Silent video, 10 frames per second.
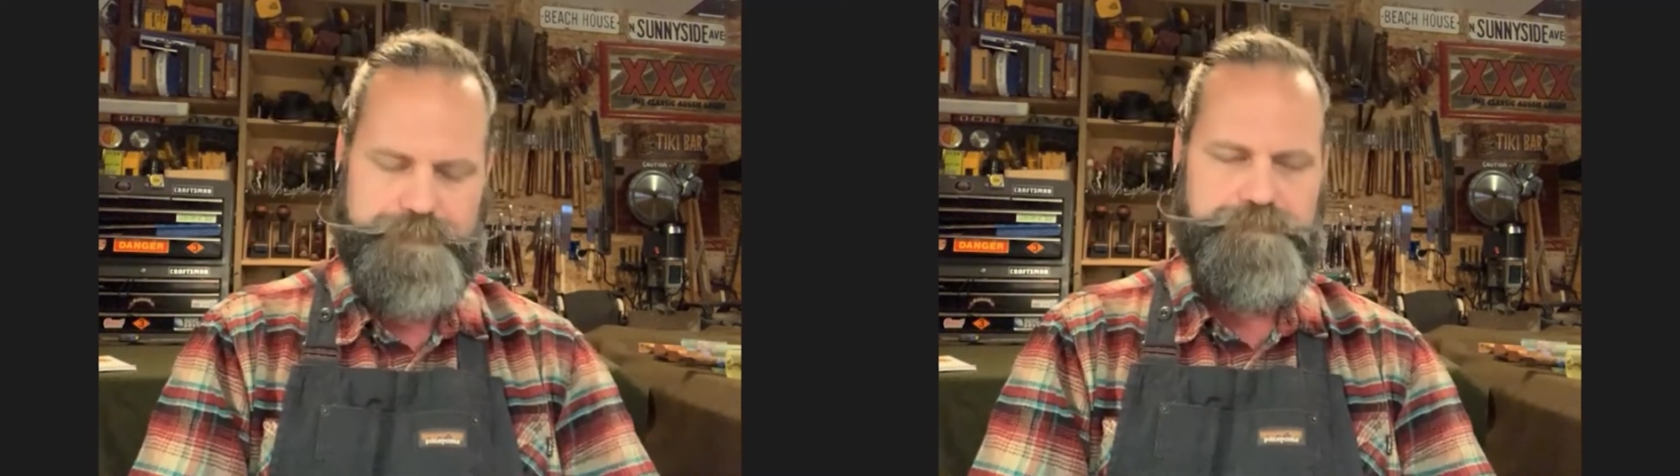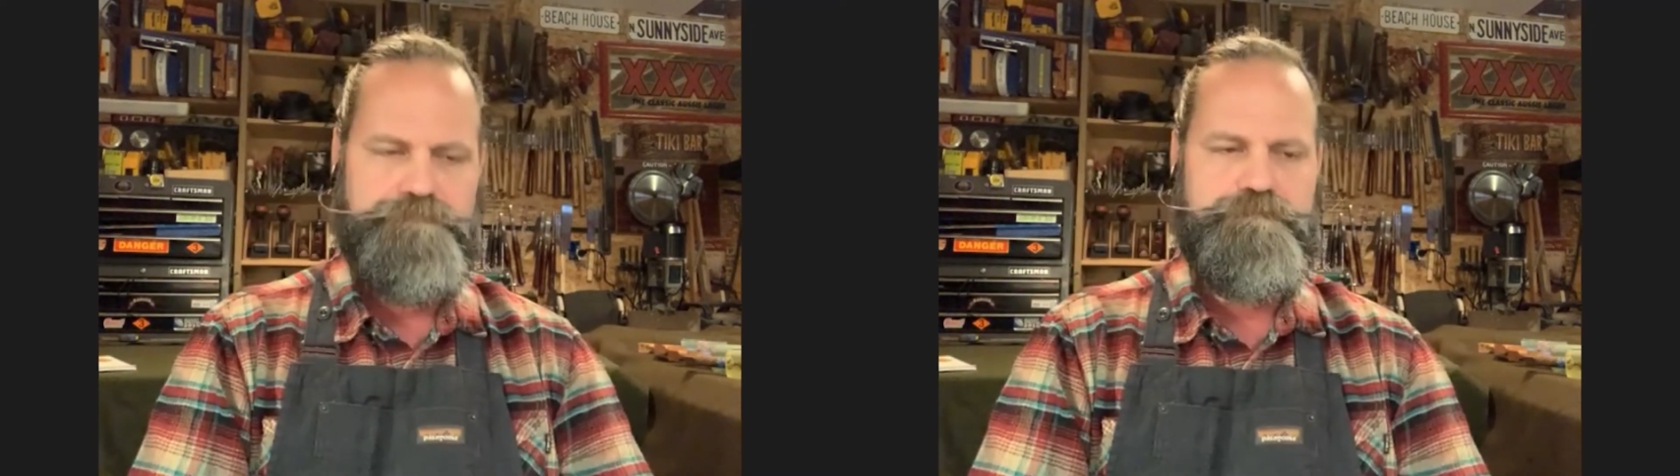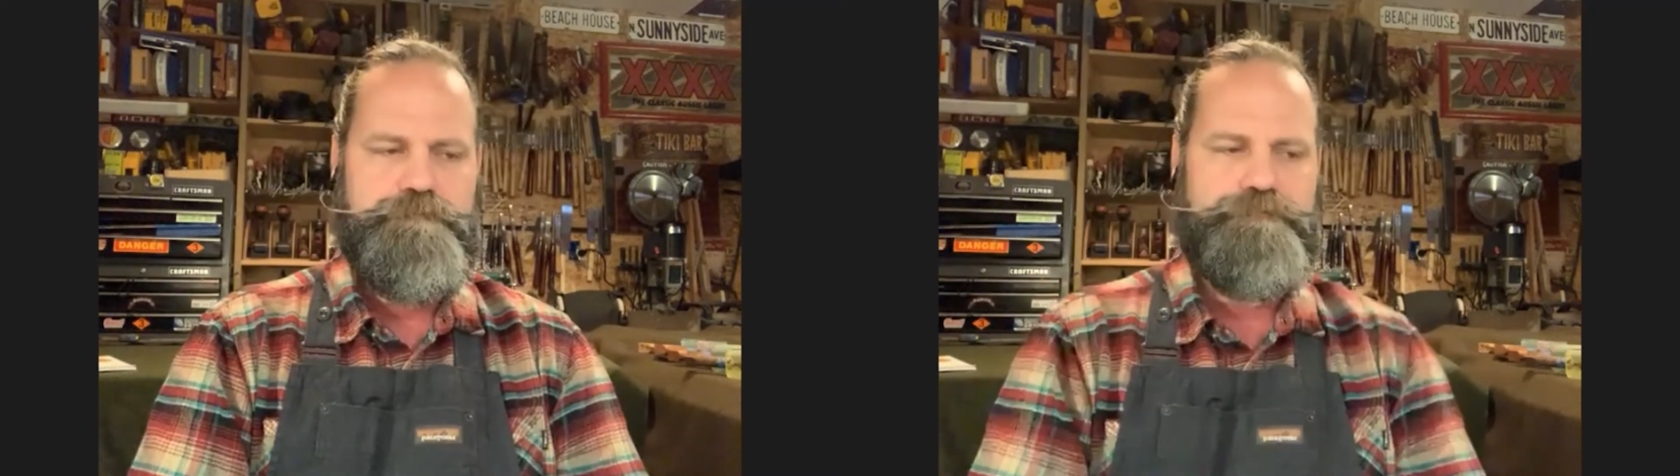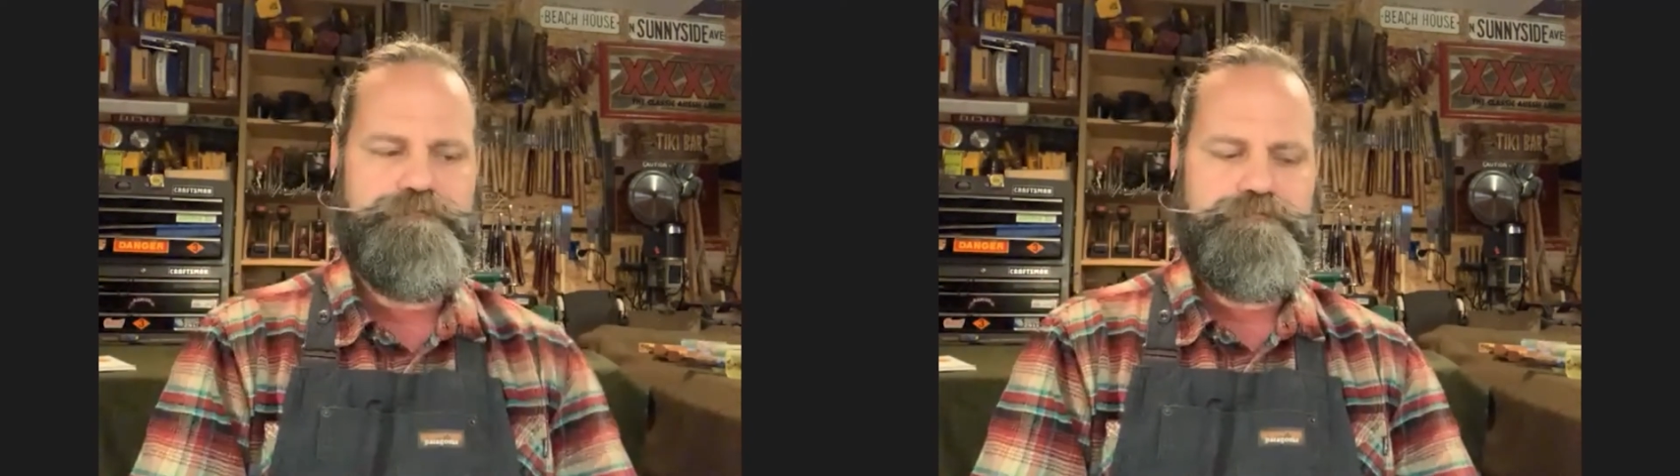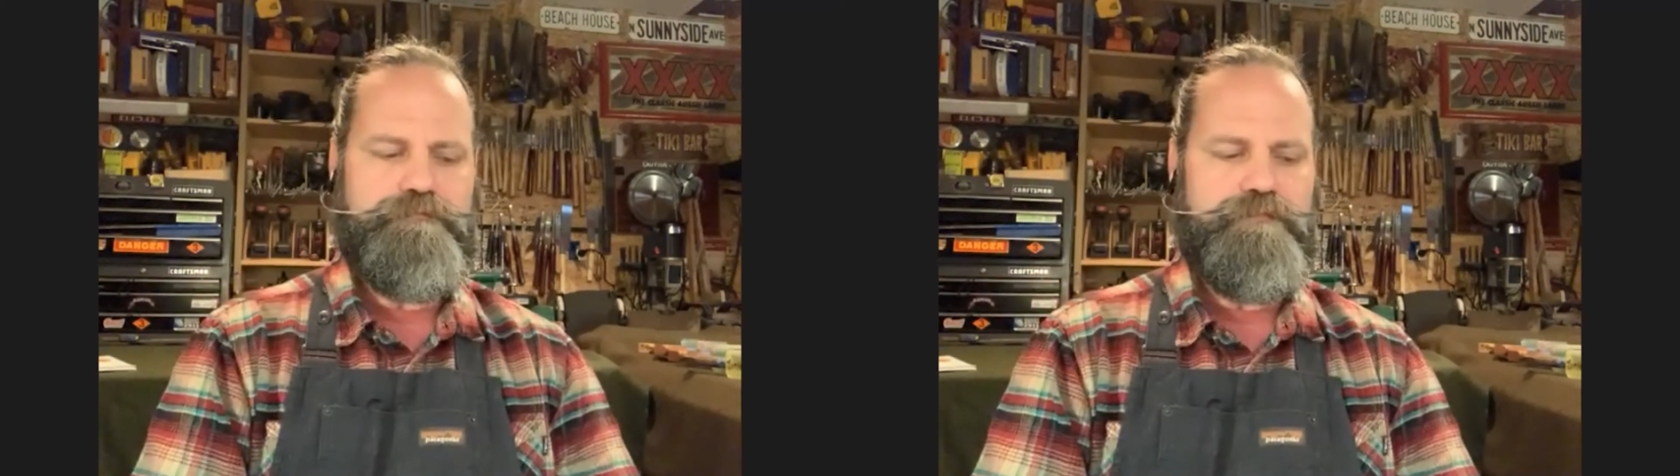
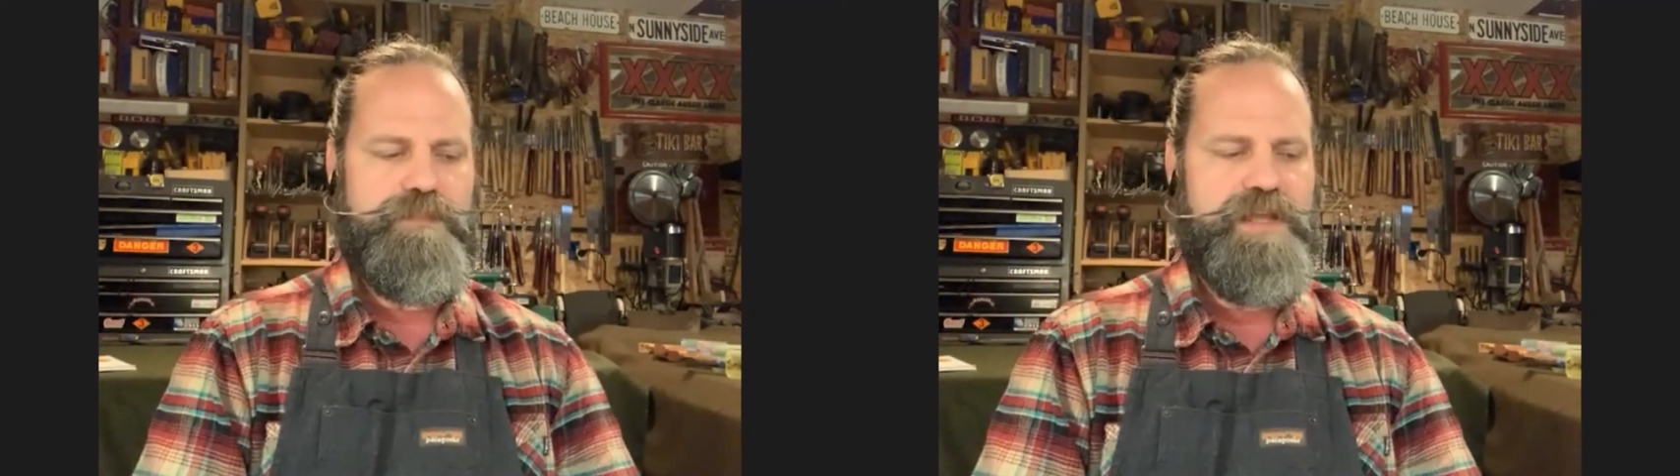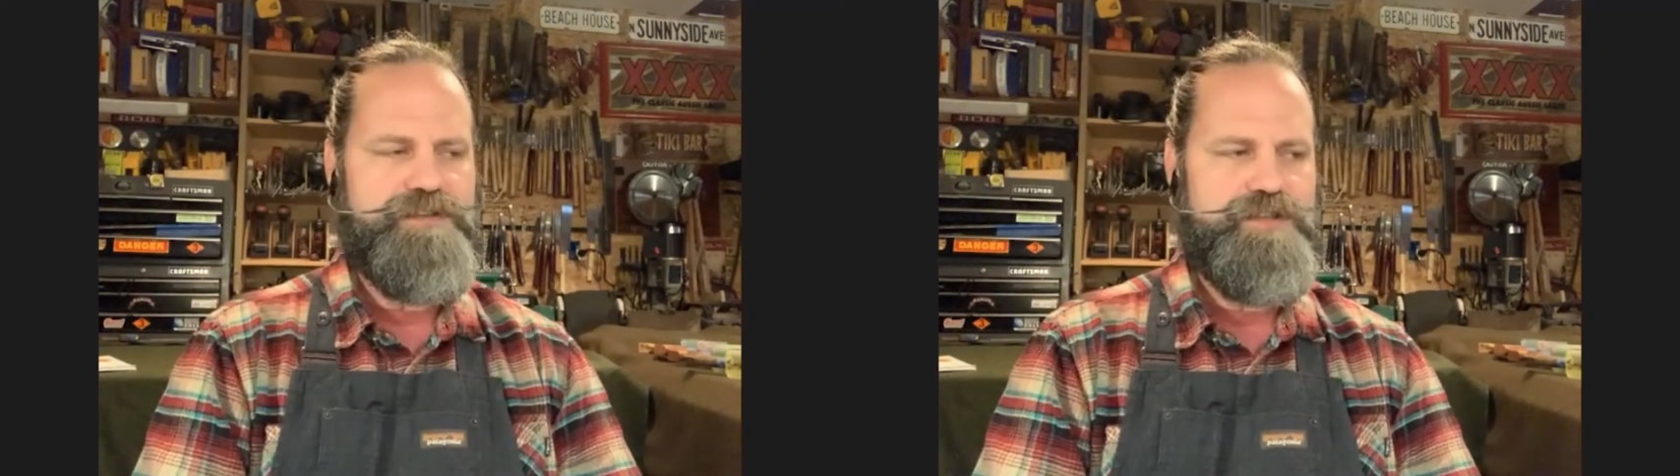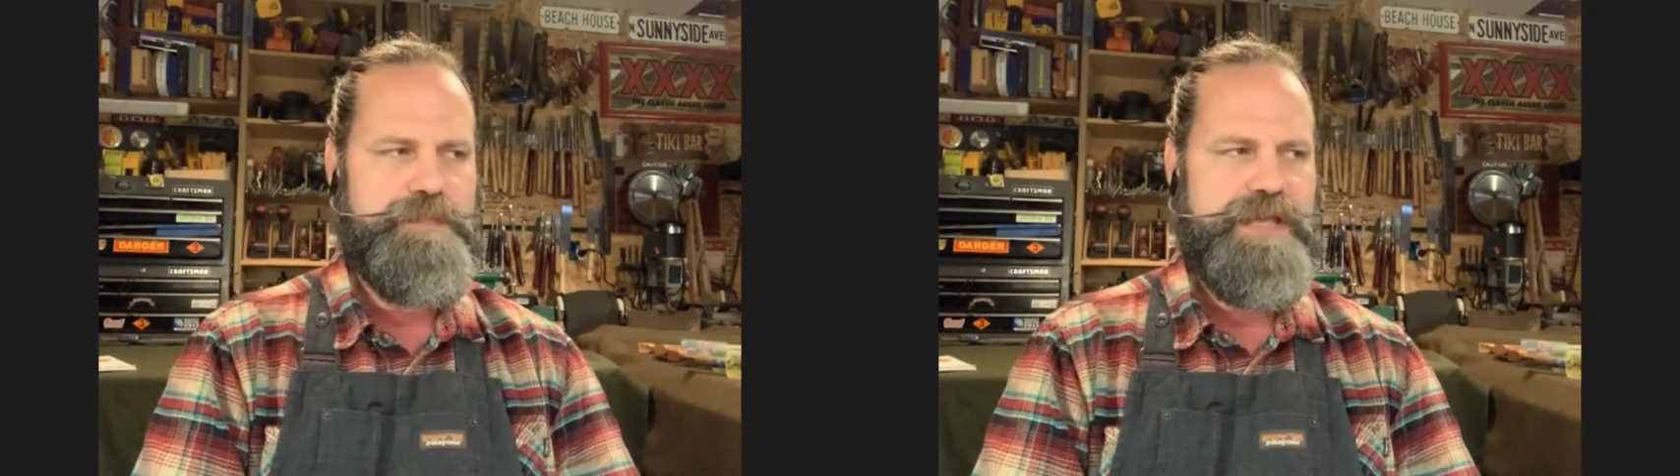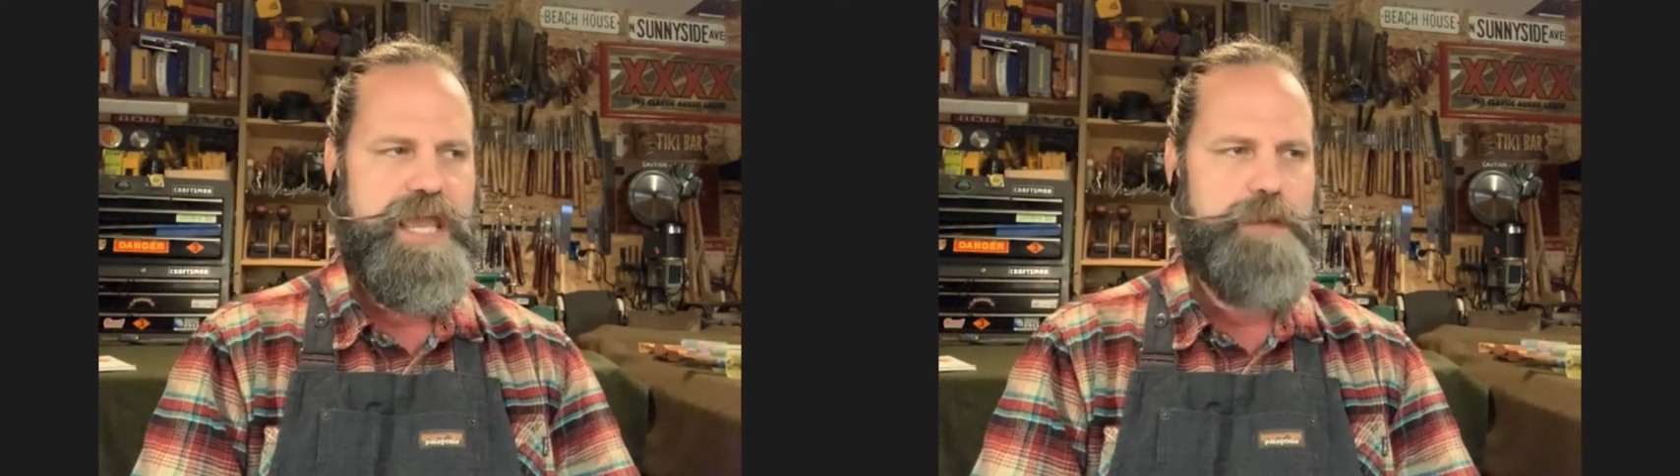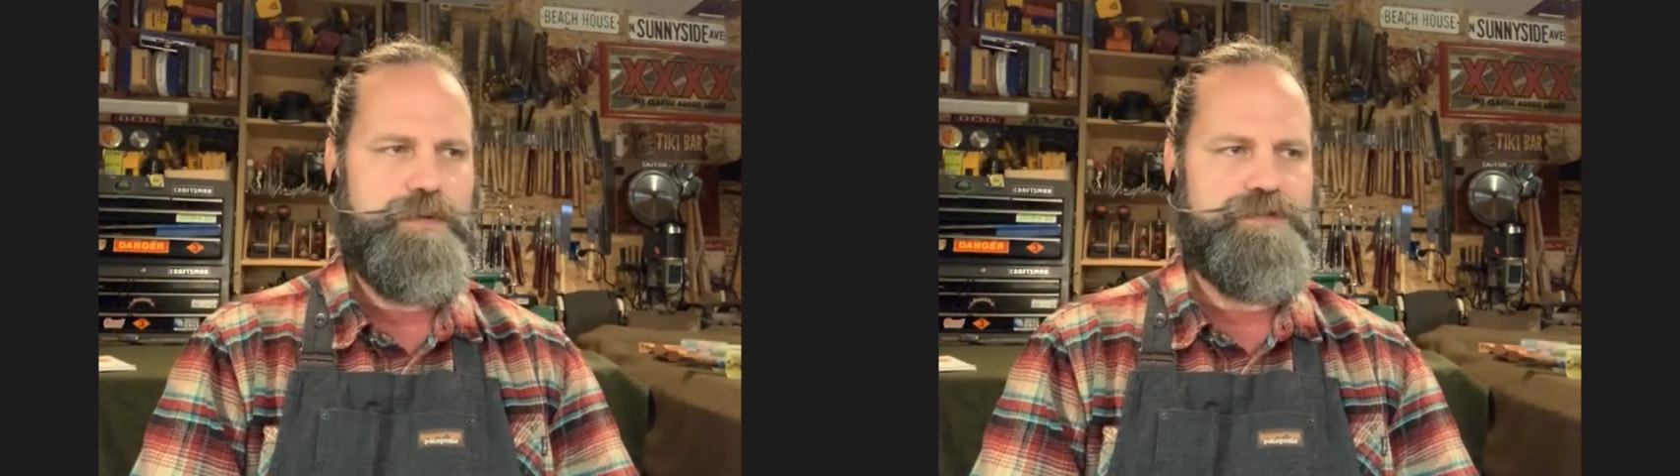to be able